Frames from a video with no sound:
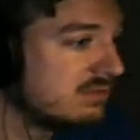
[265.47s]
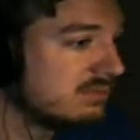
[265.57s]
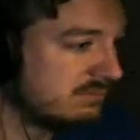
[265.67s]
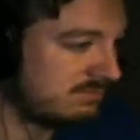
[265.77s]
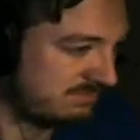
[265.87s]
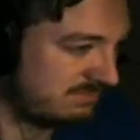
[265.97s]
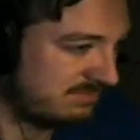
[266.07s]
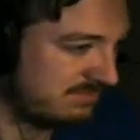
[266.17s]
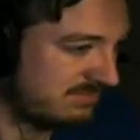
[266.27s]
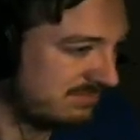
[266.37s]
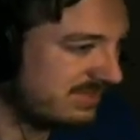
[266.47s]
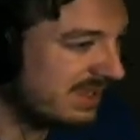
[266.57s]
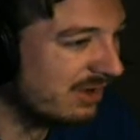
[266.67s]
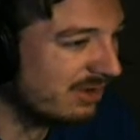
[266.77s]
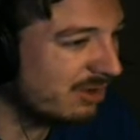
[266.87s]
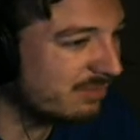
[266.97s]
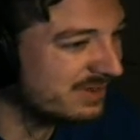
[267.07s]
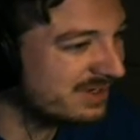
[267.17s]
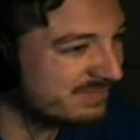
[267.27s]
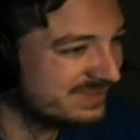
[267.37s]
Hmm. Now open
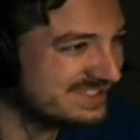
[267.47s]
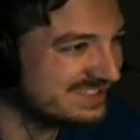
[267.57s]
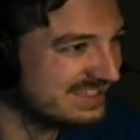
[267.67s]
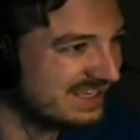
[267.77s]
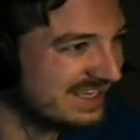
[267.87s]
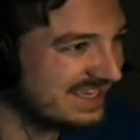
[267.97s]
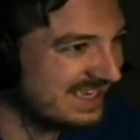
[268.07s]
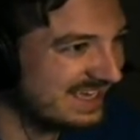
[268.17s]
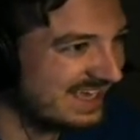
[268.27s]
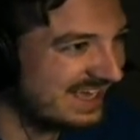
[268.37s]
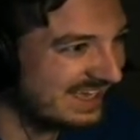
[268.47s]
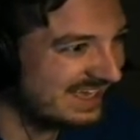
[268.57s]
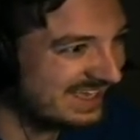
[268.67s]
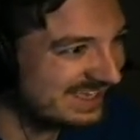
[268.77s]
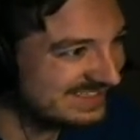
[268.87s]
up and say, ah.